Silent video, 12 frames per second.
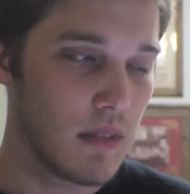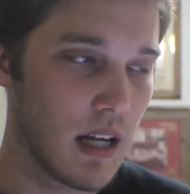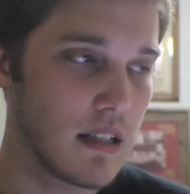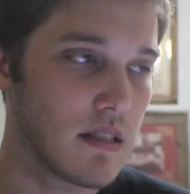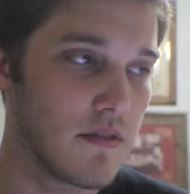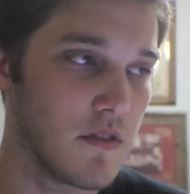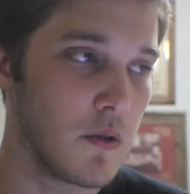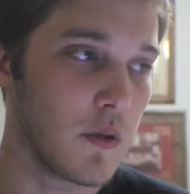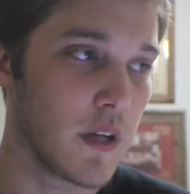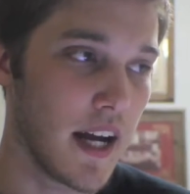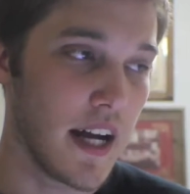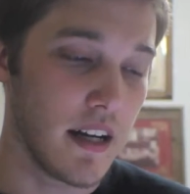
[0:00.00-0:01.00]
As if you
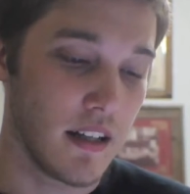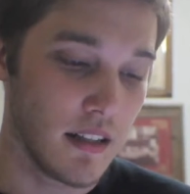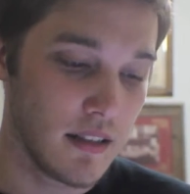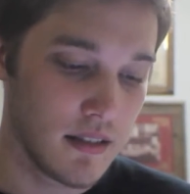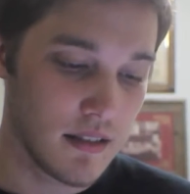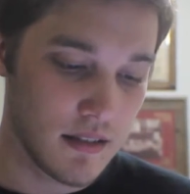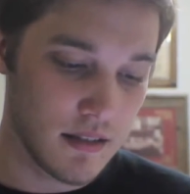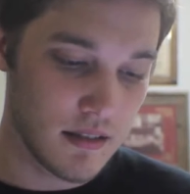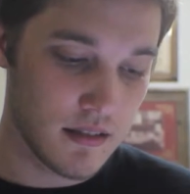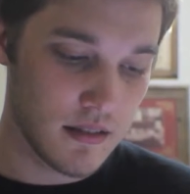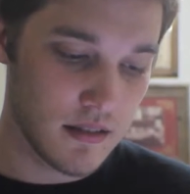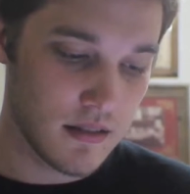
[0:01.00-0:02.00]
care.
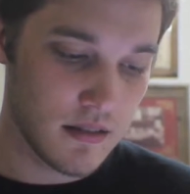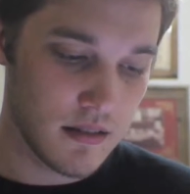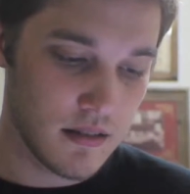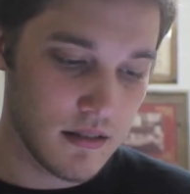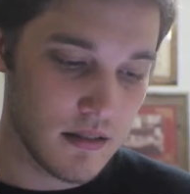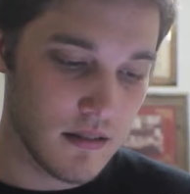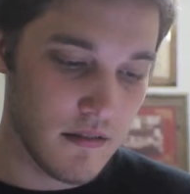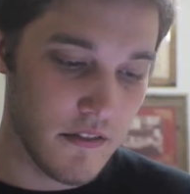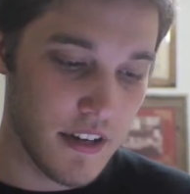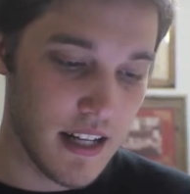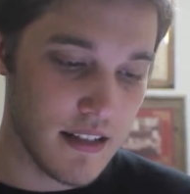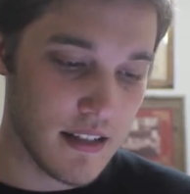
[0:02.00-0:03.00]

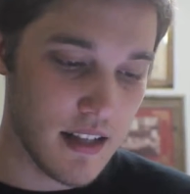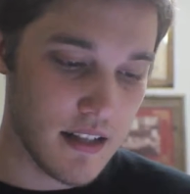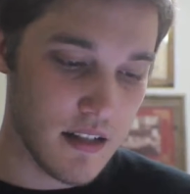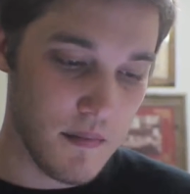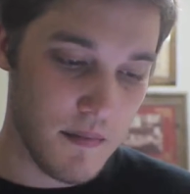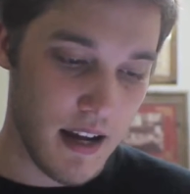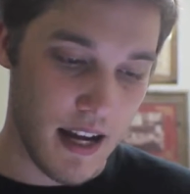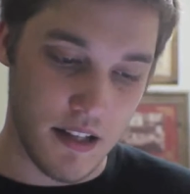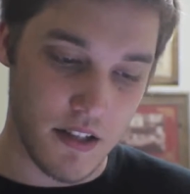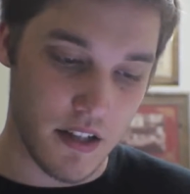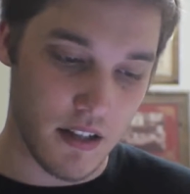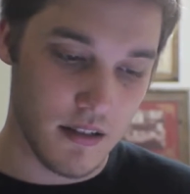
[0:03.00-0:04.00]
Vanessa doesn't
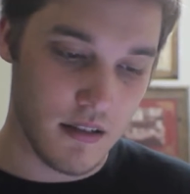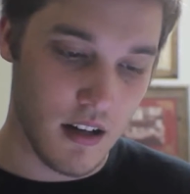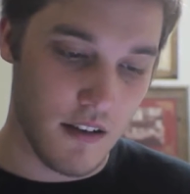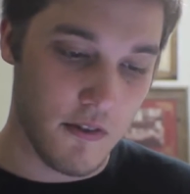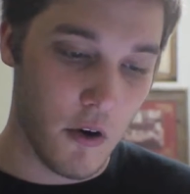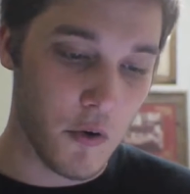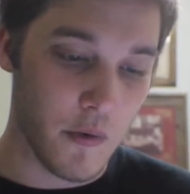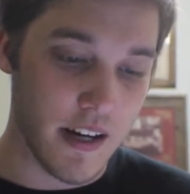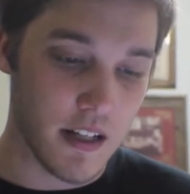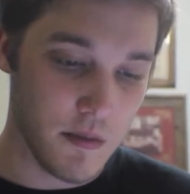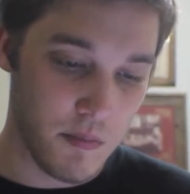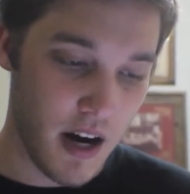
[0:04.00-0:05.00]
answer. A phone
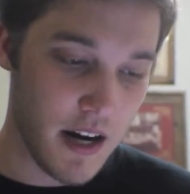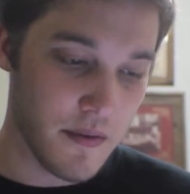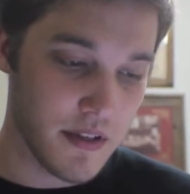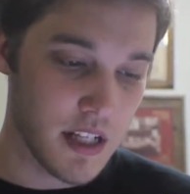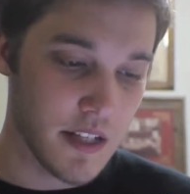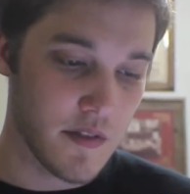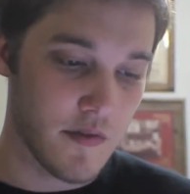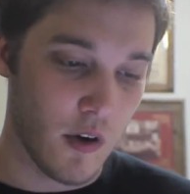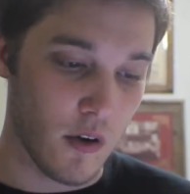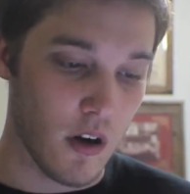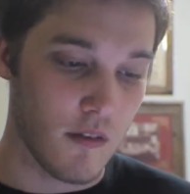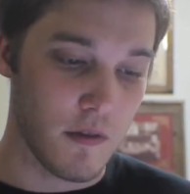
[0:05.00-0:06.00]
rings. Brian receives a
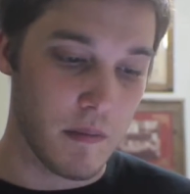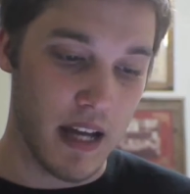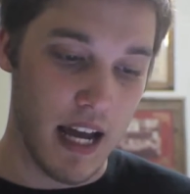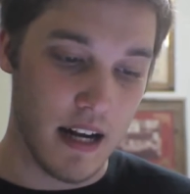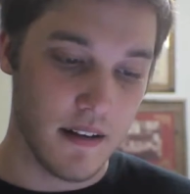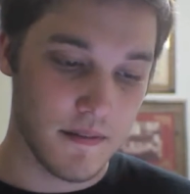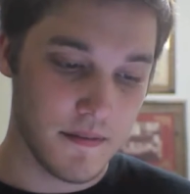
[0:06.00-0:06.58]
phone call from Kate.